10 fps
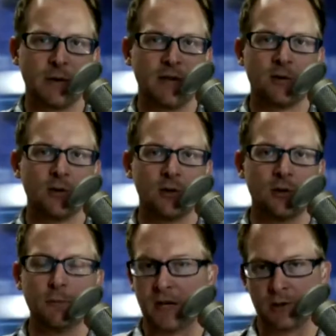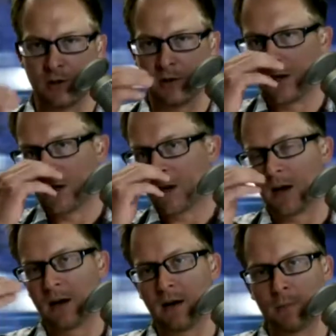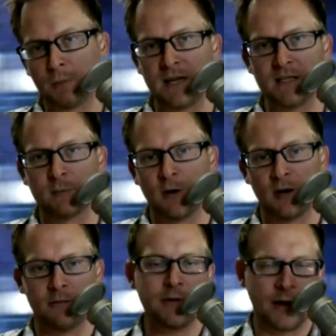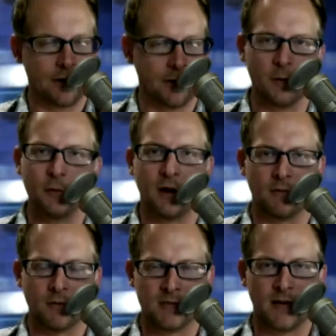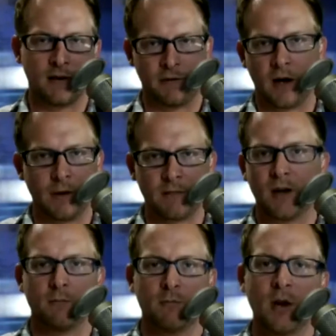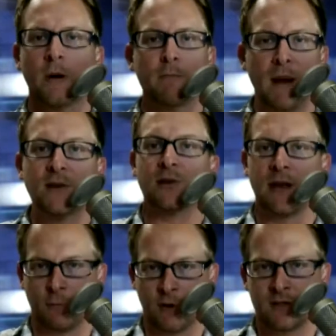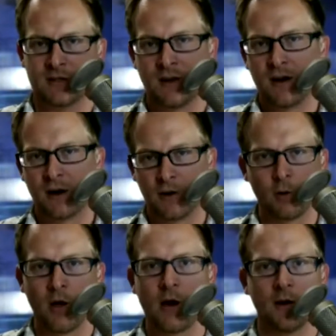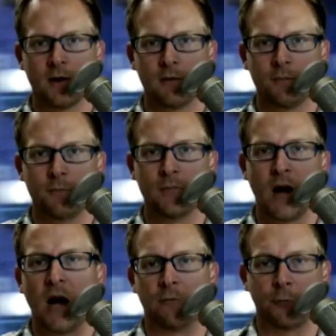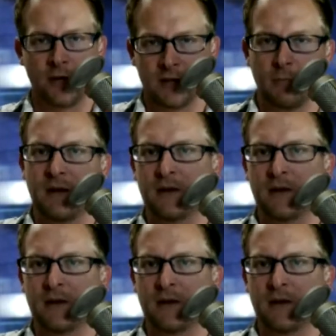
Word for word: I mean, could could you picture a, a place where you know I don't know who covers the NFL, but but you know when major networks are no longer offering the big.